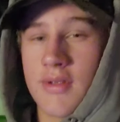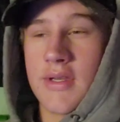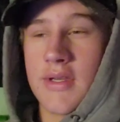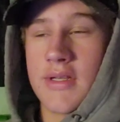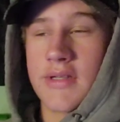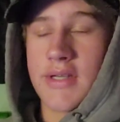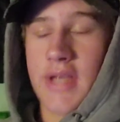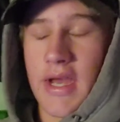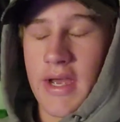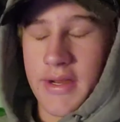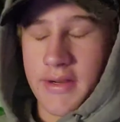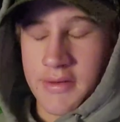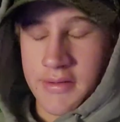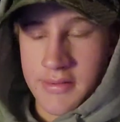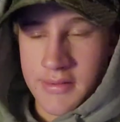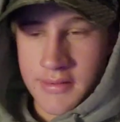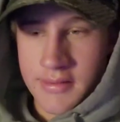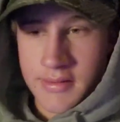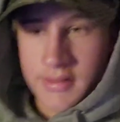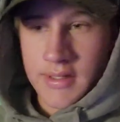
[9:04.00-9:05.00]
and tired.
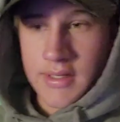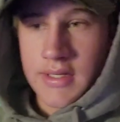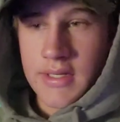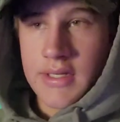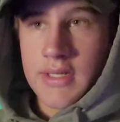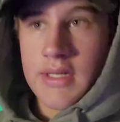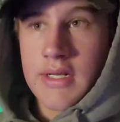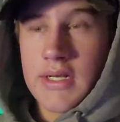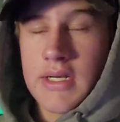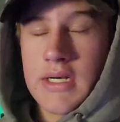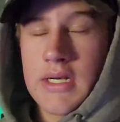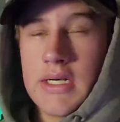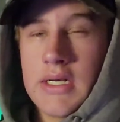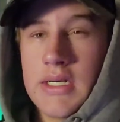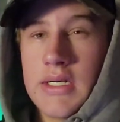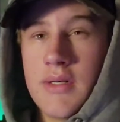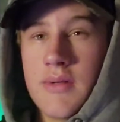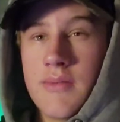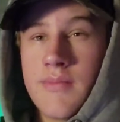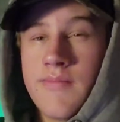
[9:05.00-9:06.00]

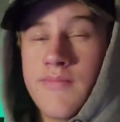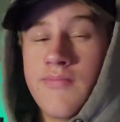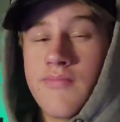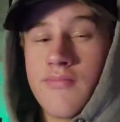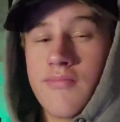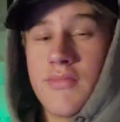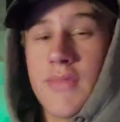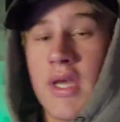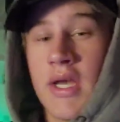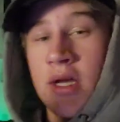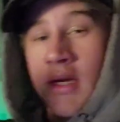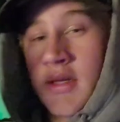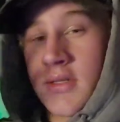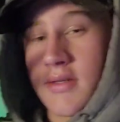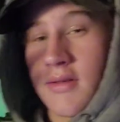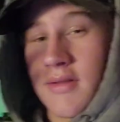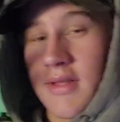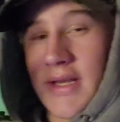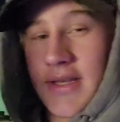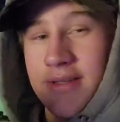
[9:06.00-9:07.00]
Um, yeah, so
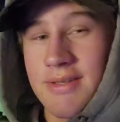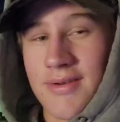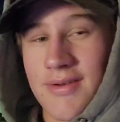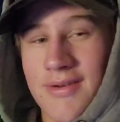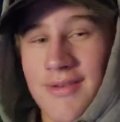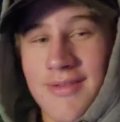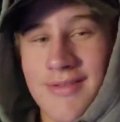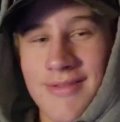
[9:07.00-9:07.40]
that's all.